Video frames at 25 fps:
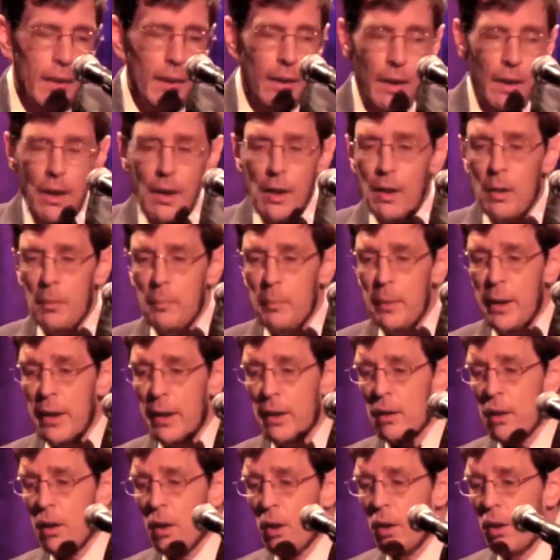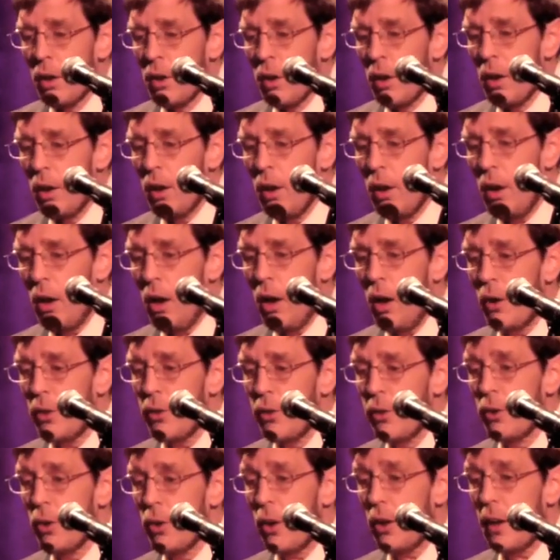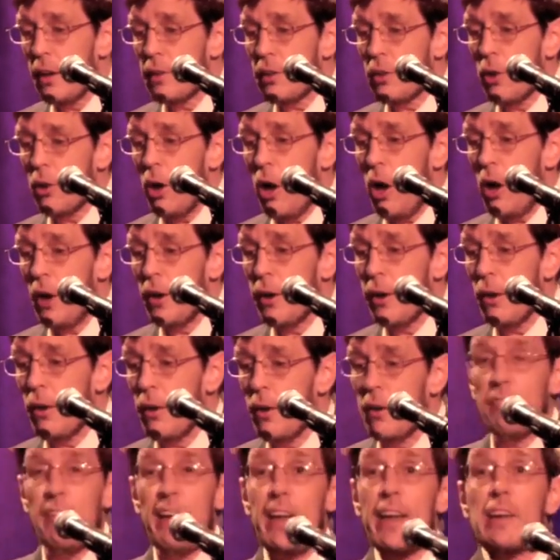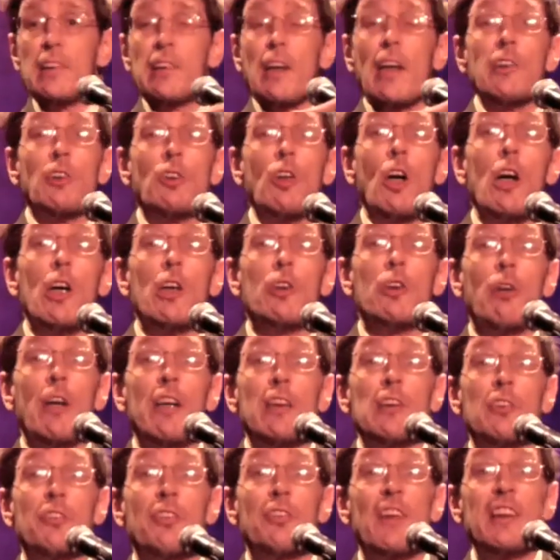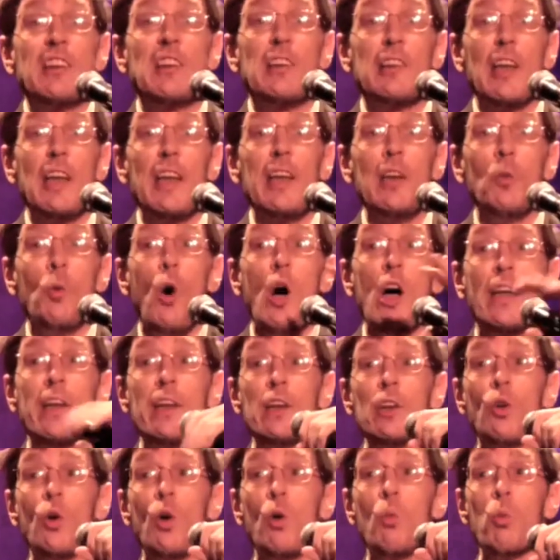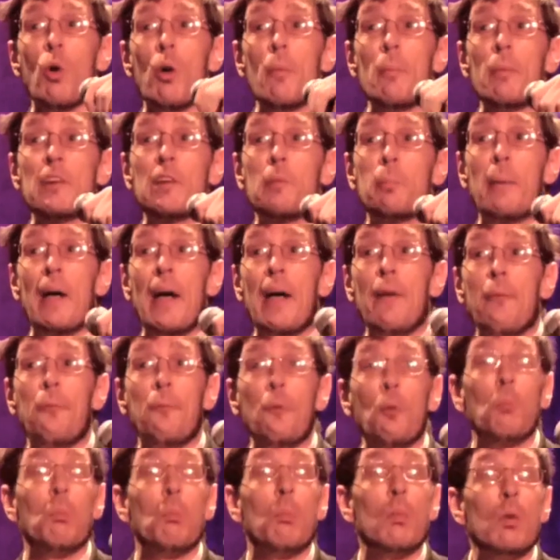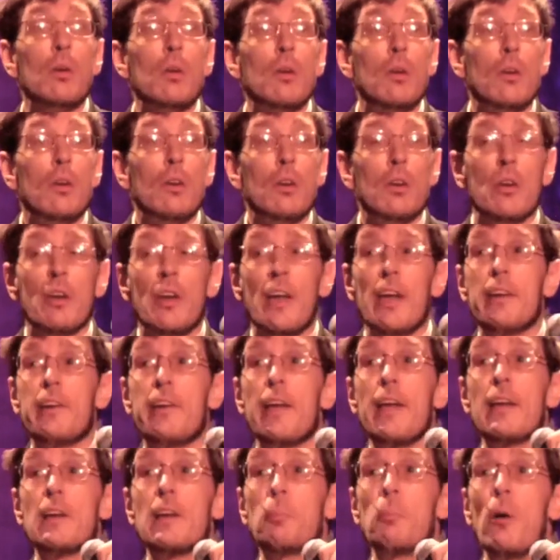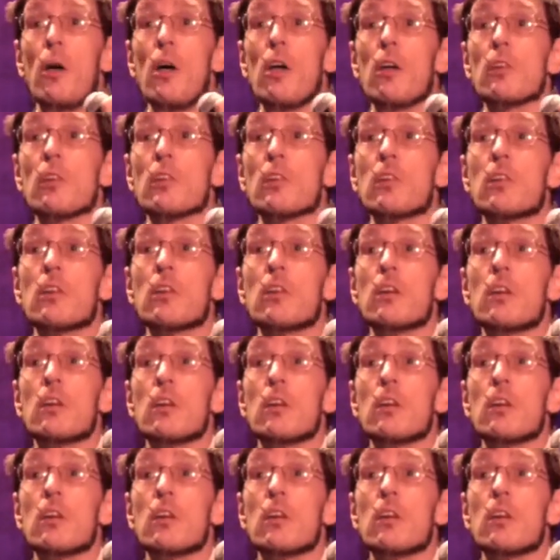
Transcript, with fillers: Oh, man. Oh, you know what I saw here in Vegas? I saw a transvestite walk into a woman's bathroom. That takes balls.